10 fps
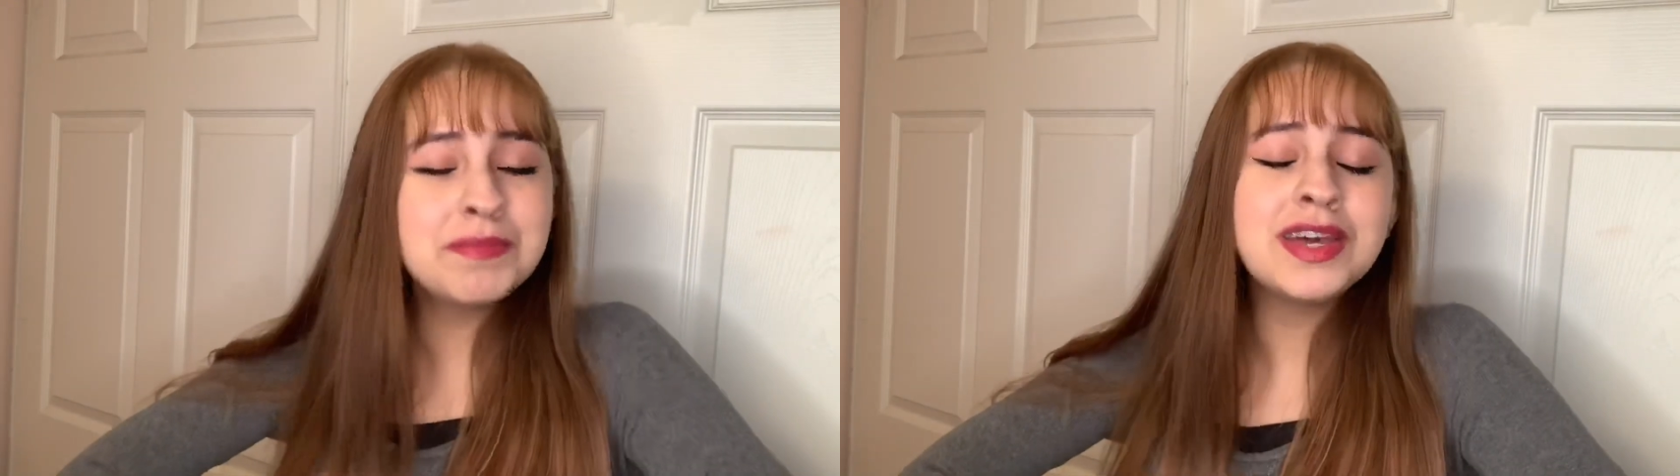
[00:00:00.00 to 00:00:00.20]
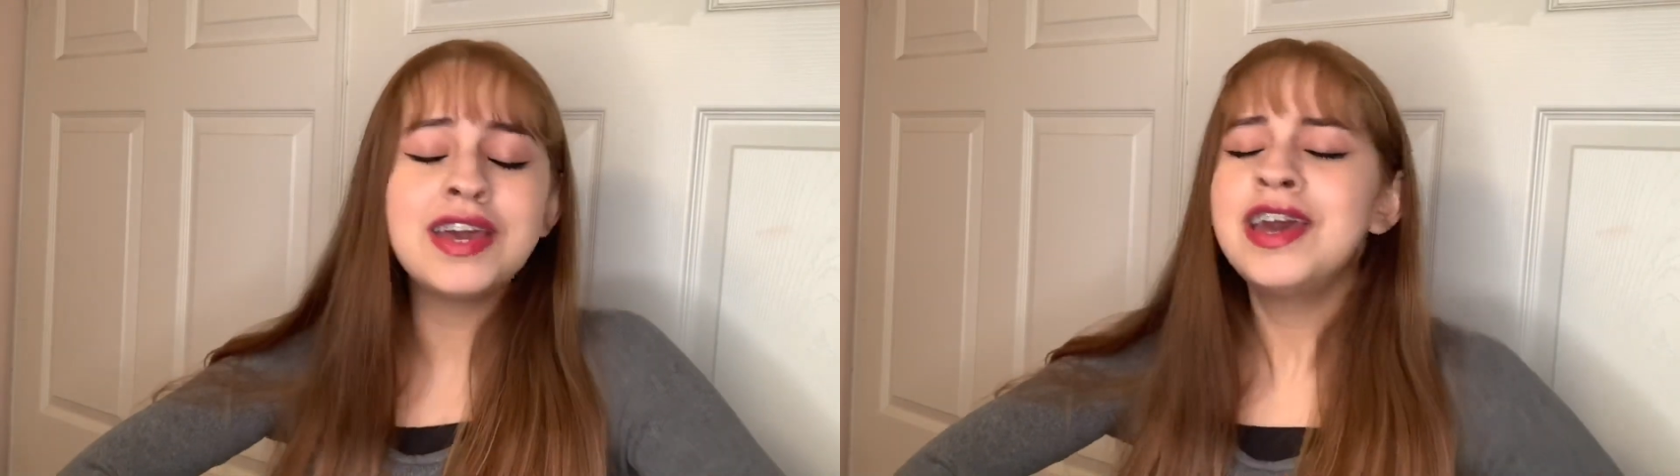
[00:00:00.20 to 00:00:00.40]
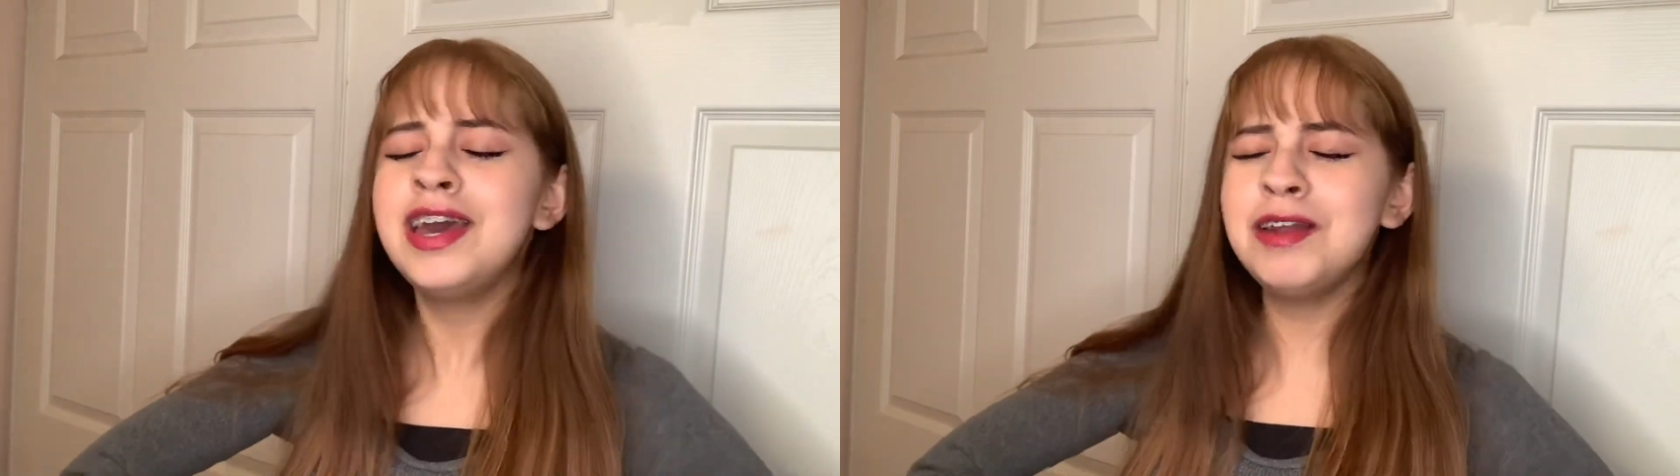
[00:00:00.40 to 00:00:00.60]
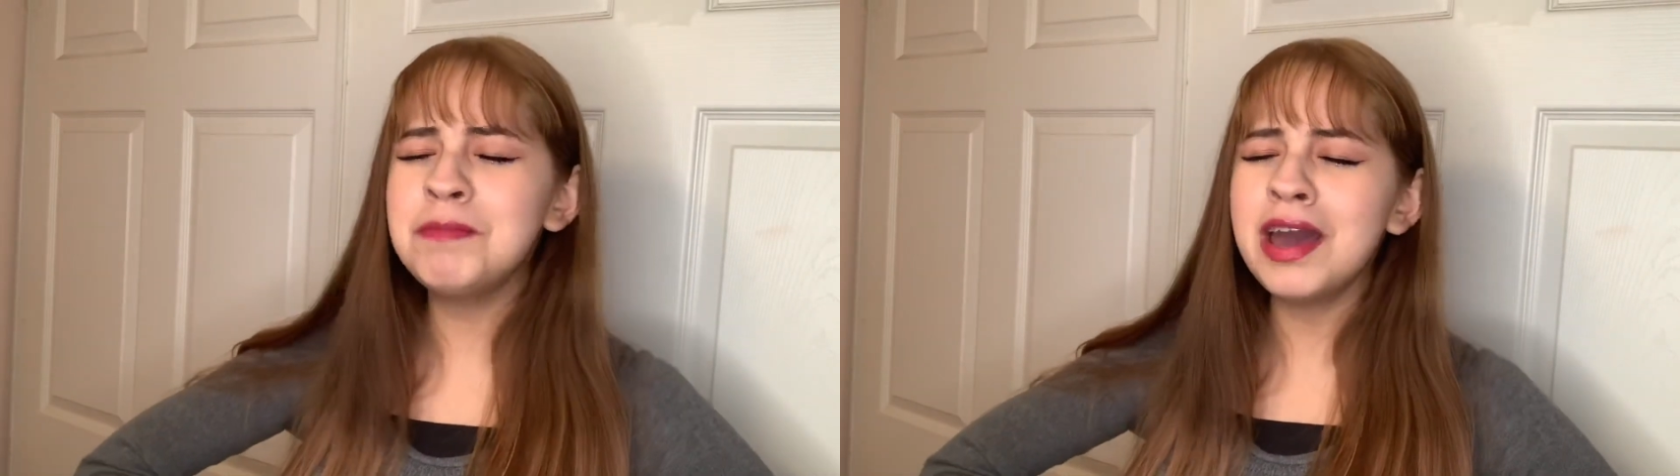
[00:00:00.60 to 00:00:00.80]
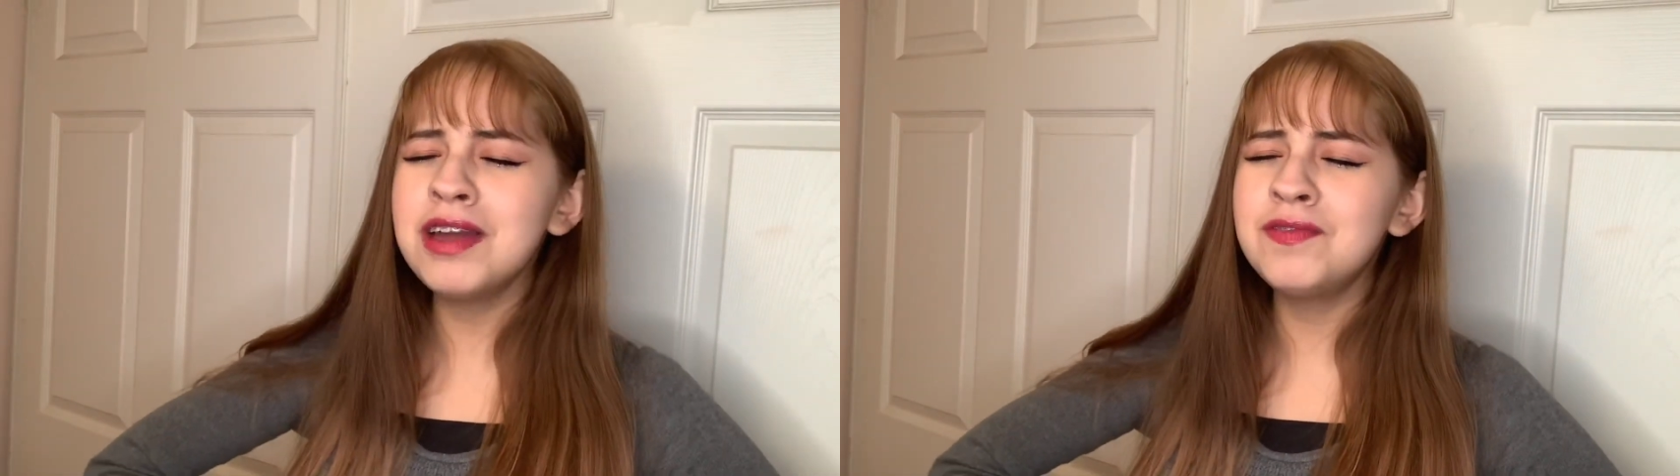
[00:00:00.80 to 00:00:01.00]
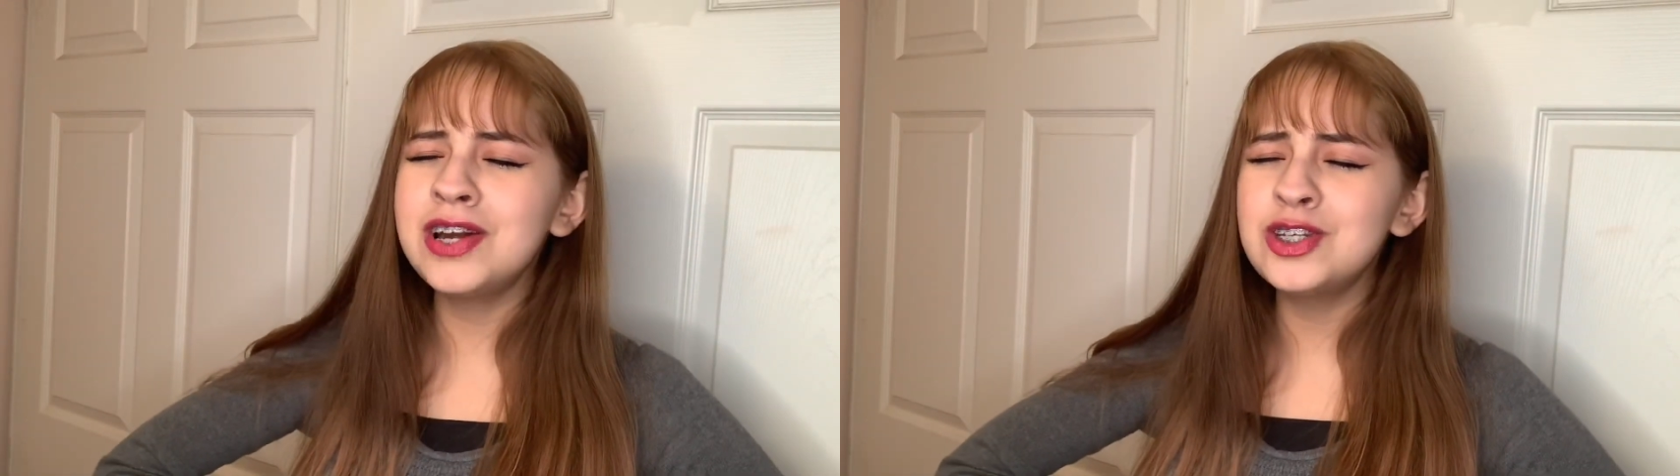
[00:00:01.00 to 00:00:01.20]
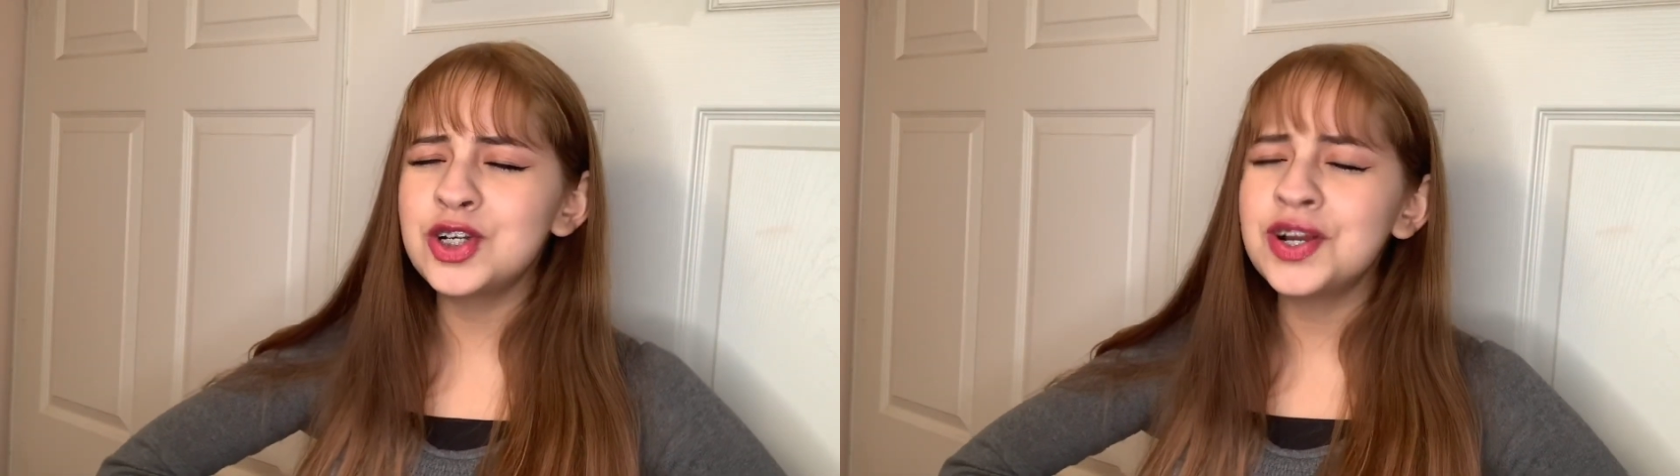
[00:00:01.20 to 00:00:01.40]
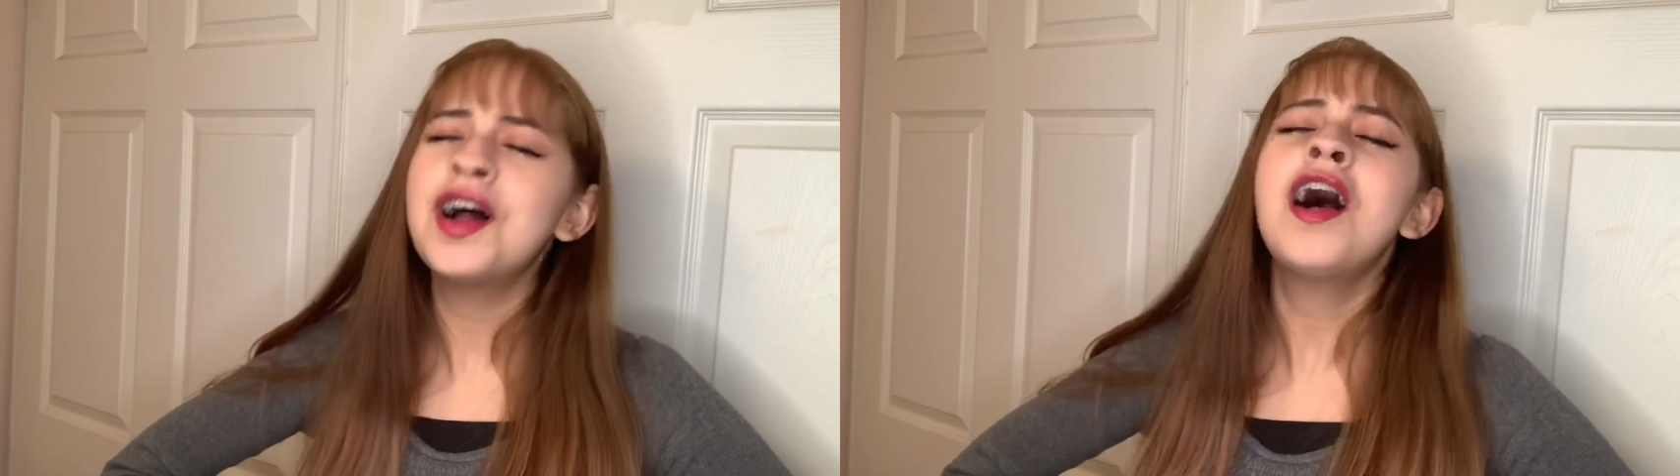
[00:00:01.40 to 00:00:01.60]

me in my adventure